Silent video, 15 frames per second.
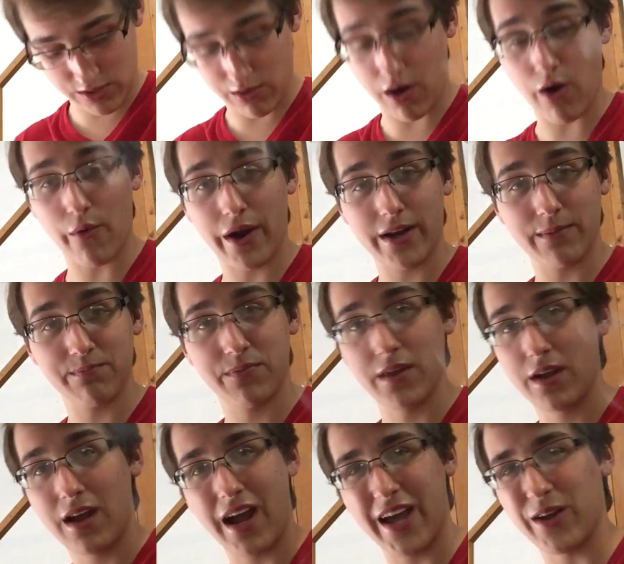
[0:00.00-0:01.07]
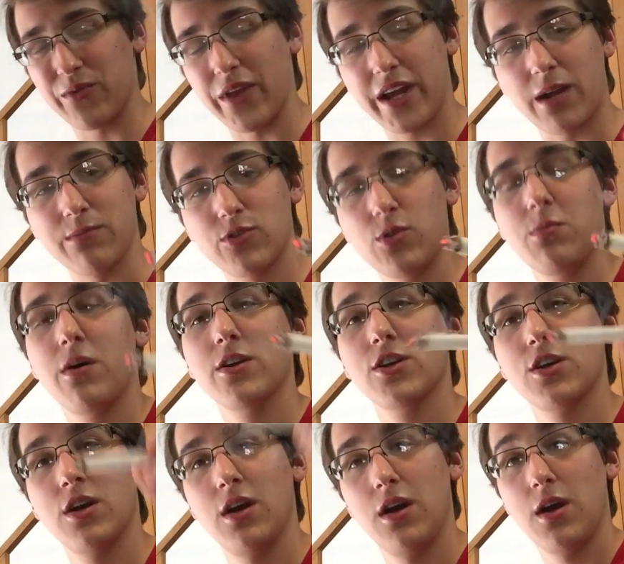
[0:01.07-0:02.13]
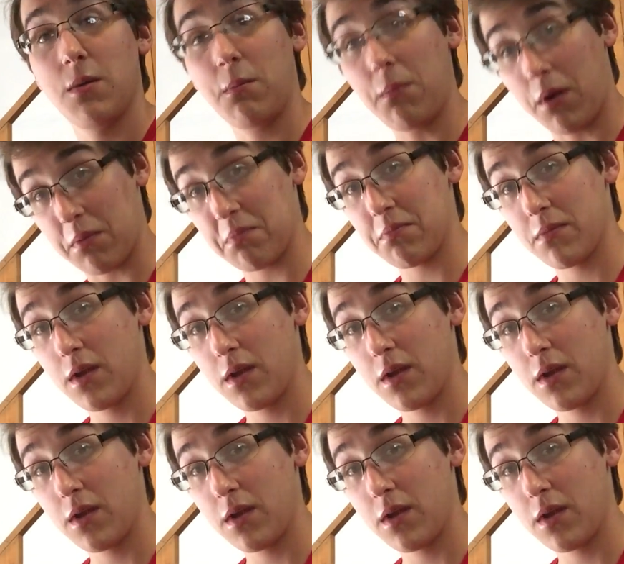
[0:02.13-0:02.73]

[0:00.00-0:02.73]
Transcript: They're alright. I don't like them too much, but